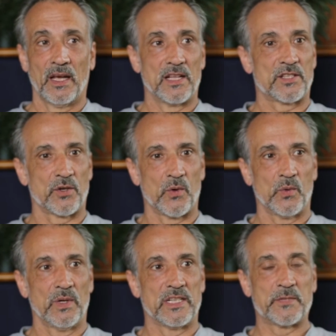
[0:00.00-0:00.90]
And
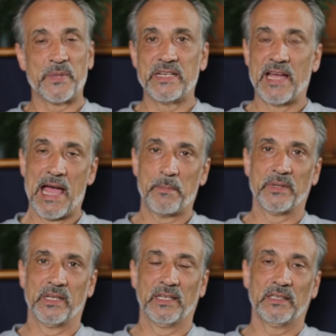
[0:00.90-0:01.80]
so it's been
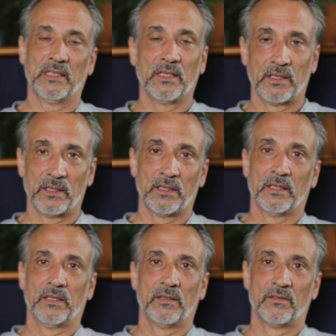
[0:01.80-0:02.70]
happening
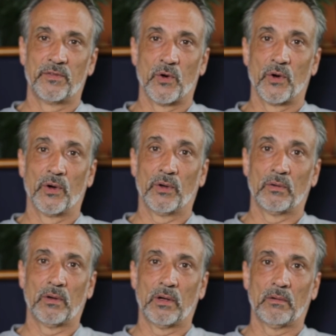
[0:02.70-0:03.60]
for,
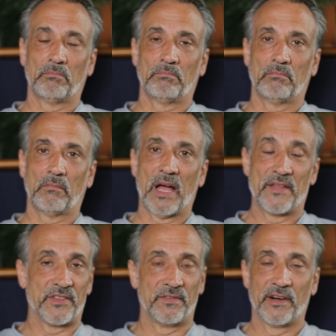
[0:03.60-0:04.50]

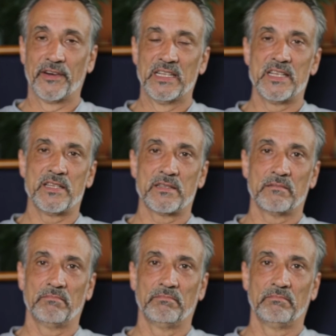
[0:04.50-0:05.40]
at the very least,
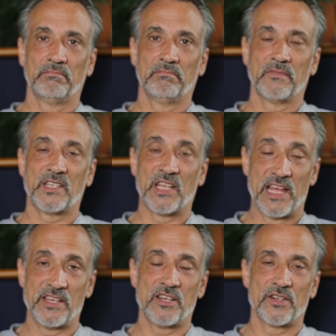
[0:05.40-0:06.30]

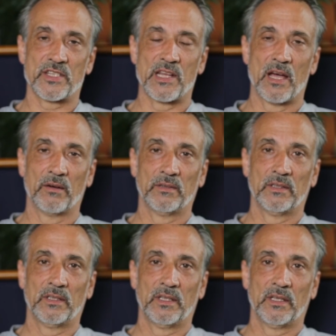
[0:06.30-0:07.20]
ten years now.
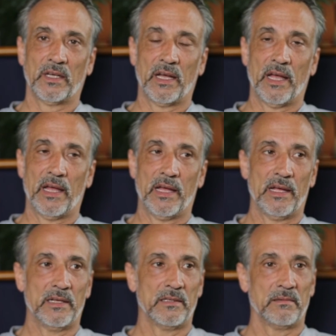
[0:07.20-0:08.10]

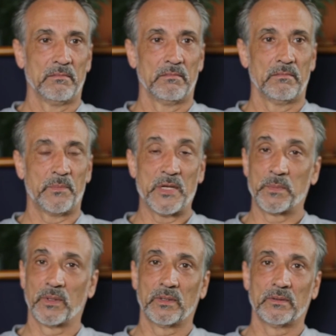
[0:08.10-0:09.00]
And
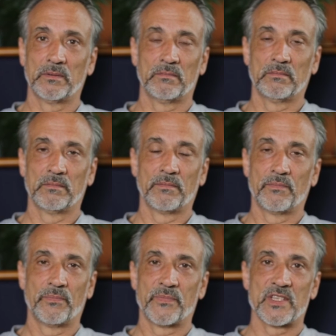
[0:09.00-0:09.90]
people
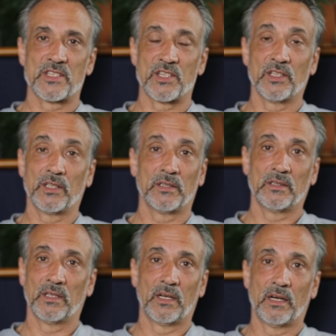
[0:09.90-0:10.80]

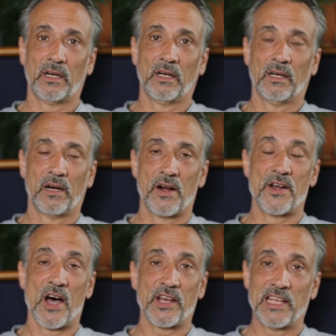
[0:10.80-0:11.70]
still are
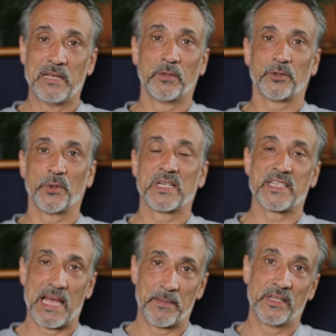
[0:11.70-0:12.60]
not able to
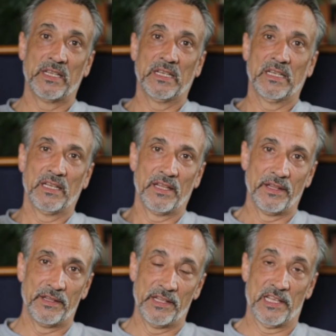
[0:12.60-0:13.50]
examine
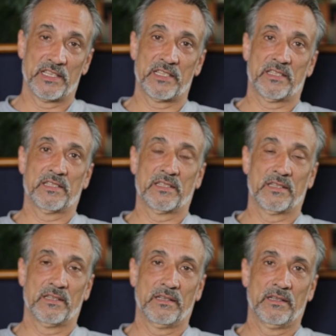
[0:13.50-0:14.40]
this
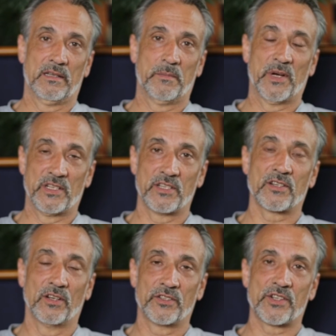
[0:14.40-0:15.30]

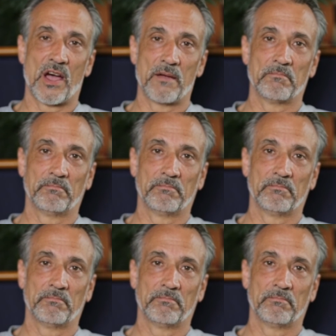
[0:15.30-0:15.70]
particular time.